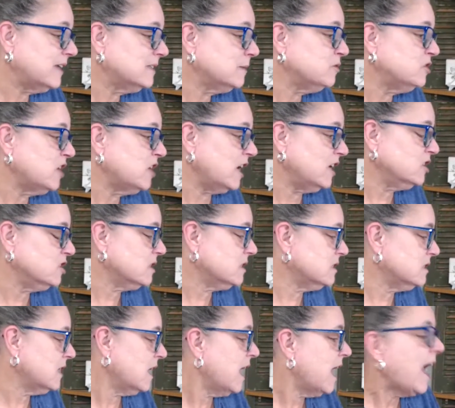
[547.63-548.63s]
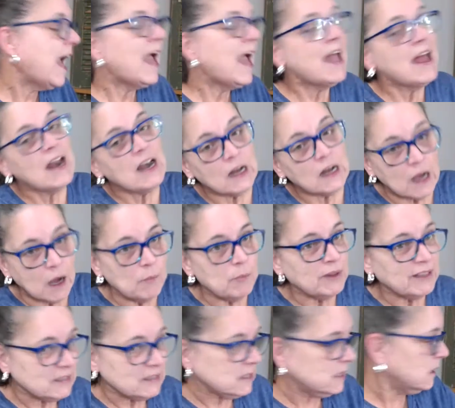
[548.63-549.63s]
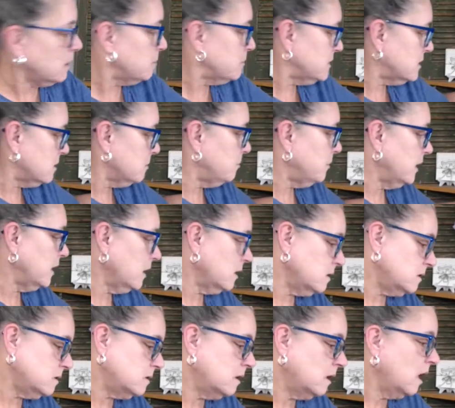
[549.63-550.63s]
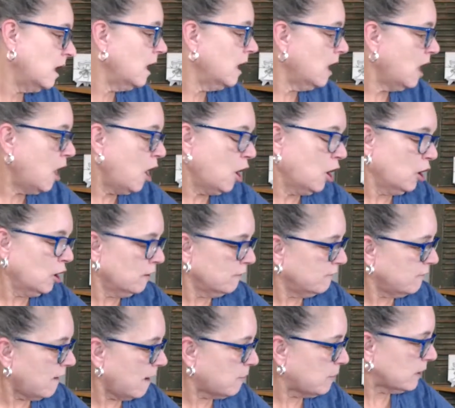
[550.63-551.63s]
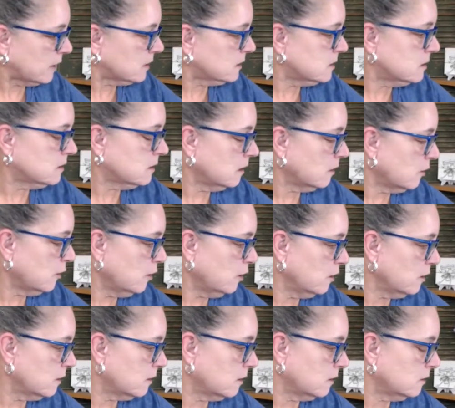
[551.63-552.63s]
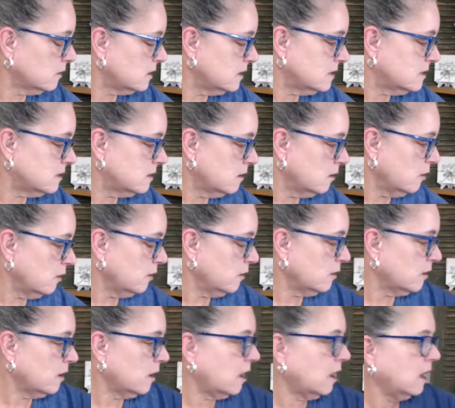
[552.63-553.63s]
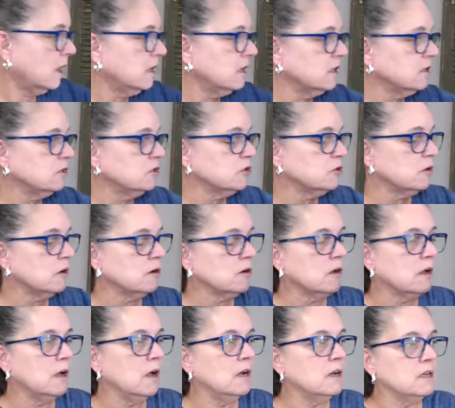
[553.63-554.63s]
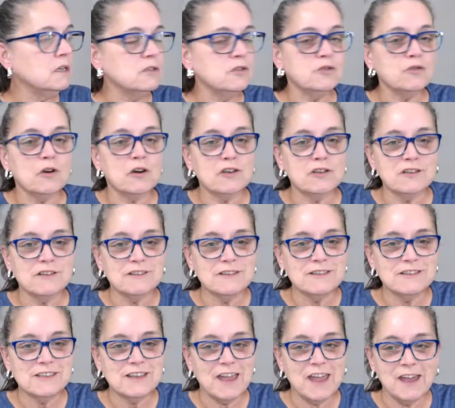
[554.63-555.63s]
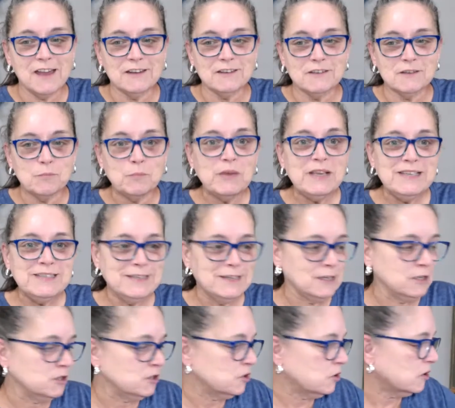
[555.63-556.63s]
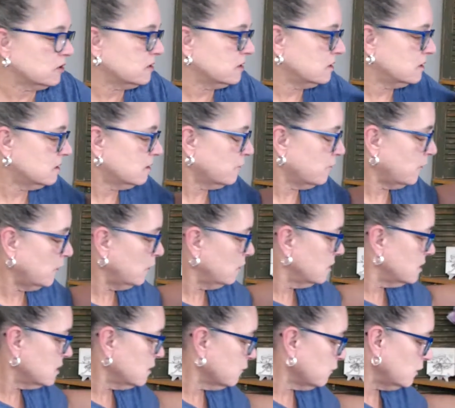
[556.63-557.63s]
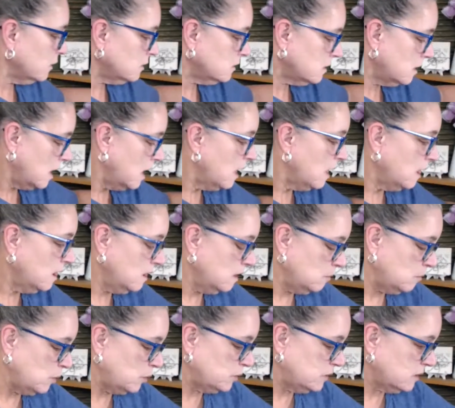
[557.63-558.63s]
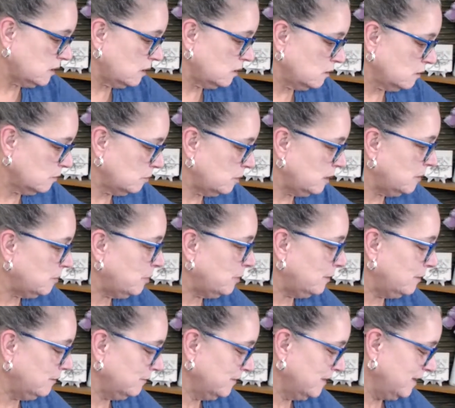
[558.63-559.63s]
some changes and a couple of tips, because her fabrics, or her cutting instructions and piecing instructions are very different than most other people.